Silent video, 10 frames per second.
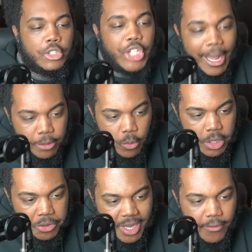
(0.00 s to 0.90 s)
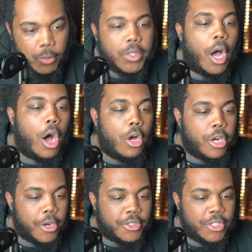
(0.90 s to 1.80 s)
chapter 107 when all
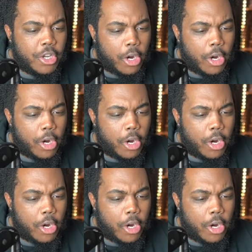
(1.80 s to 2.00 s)
curses are